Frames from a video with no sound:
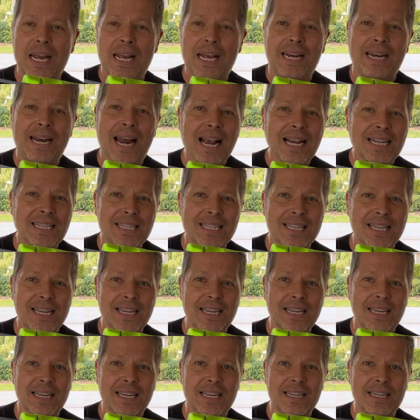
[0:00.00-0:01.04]
Next
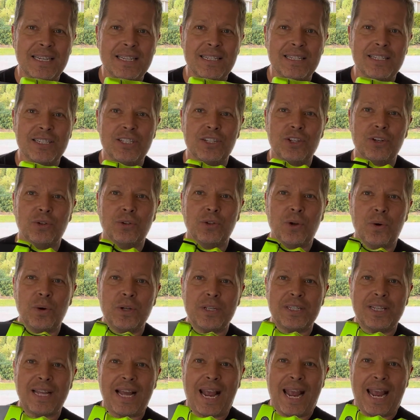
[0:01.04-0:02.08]
thing is you'll
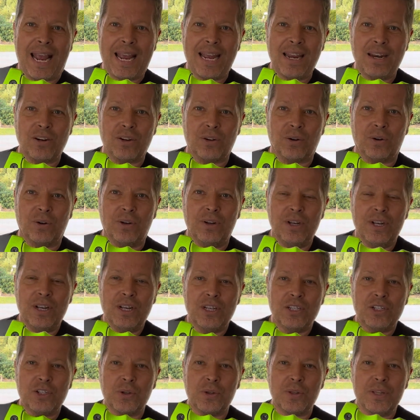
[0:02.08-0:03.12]
notice the handle.
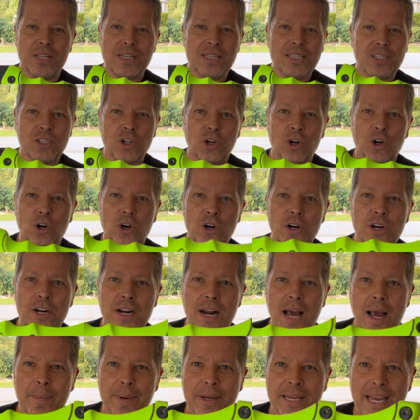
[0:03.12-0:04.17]
So this
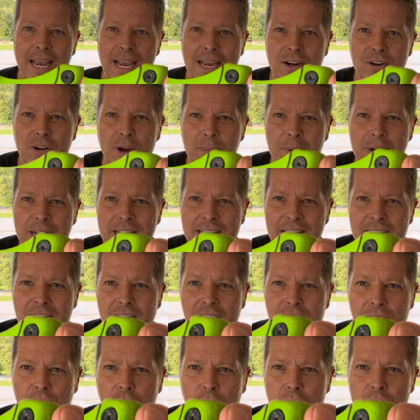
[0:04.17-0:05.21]
ergonomic handle, I'm gonna get a
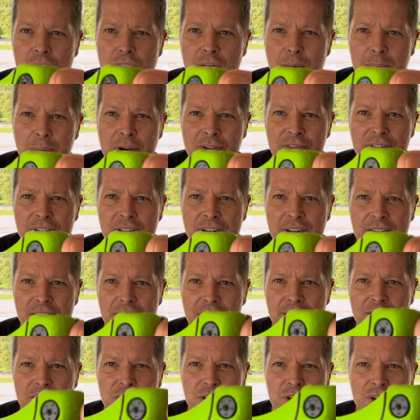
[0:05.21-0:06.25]
close up of it
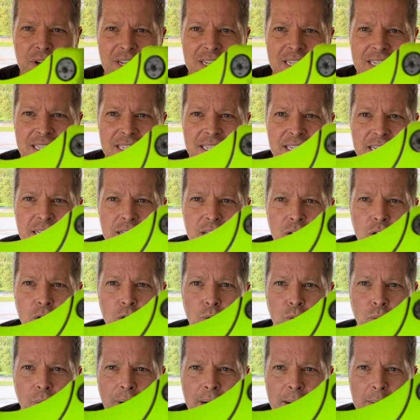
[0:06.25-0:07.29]
here so you can see the
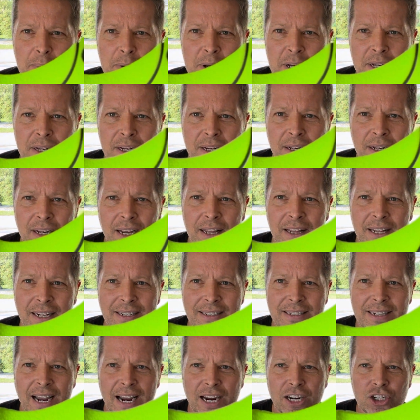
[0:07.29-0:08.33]
grip and the
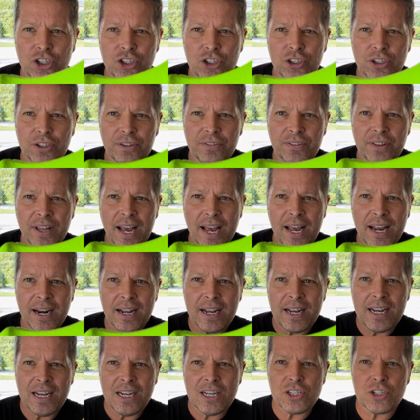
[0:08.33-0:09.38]
texture of that.
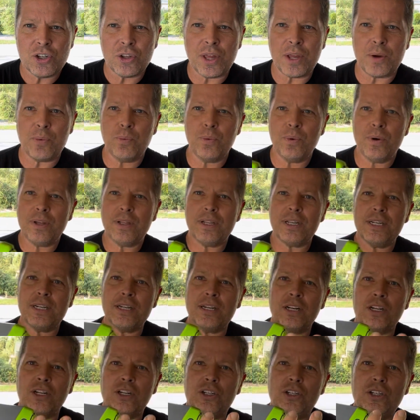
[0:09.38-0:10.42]
So they really did
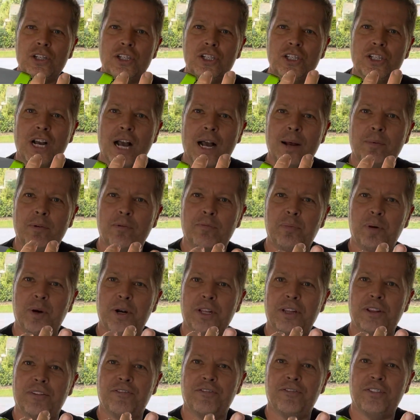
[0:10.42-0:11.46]
a good job of
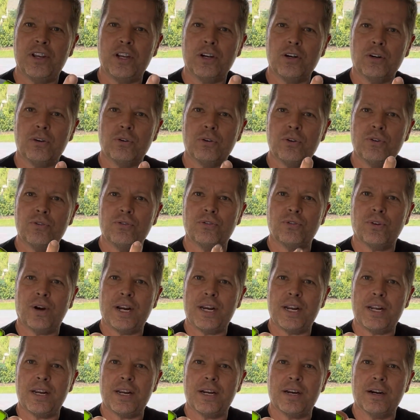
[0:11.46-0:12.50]
putting the finger grooves right
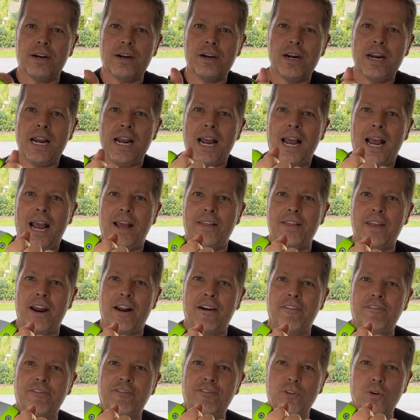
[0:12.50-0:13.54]
here and then a
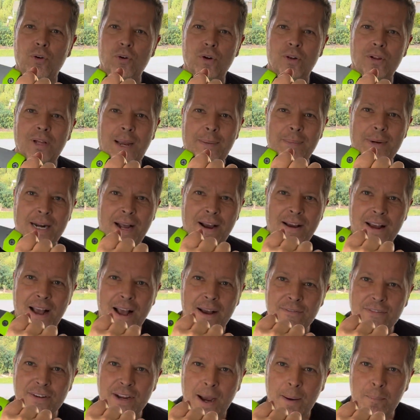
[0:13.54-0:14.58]
full, I mean, I,
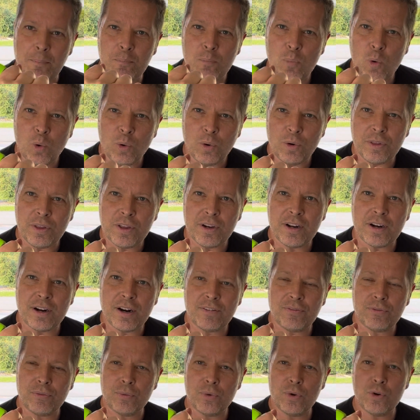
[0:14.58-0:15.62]
have got more than
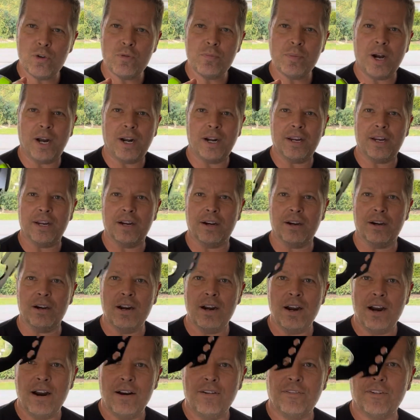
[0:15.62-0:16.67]
enough room on here
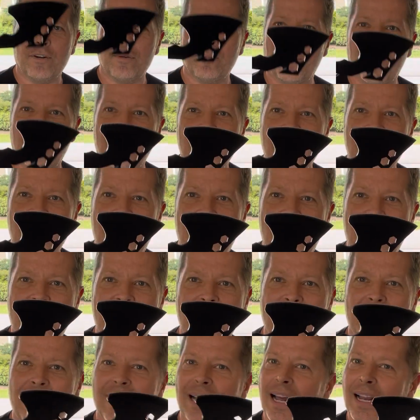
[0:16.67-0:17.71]
for my
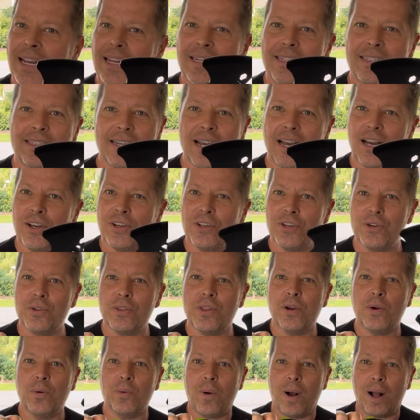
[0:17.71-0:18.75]
hand. And I can tell you
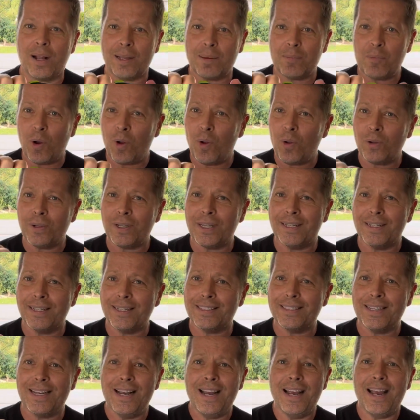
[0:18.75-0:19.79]
that while I'm holding
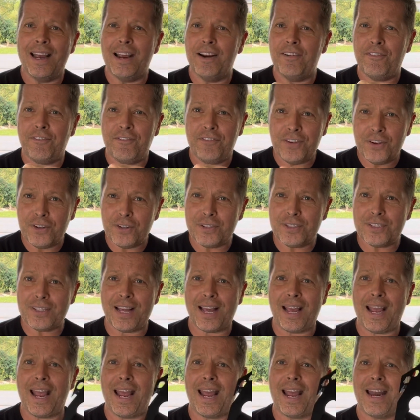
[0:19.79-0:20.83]
this, it fills the
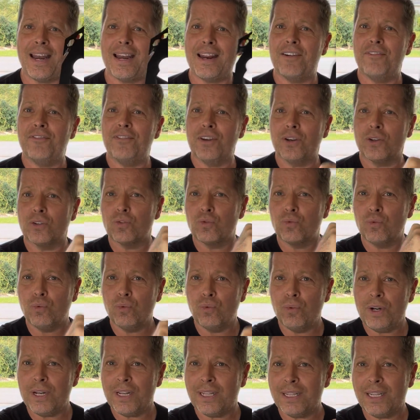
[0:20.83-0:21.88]
hand. It feels
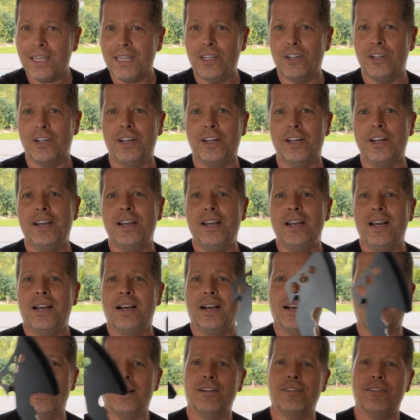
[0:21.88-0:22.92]
really good
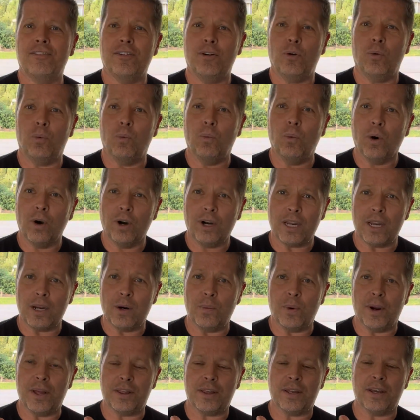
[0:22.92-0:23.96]
uh, working
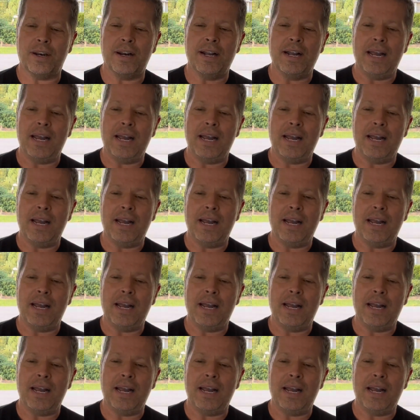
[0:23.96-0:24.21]
with it.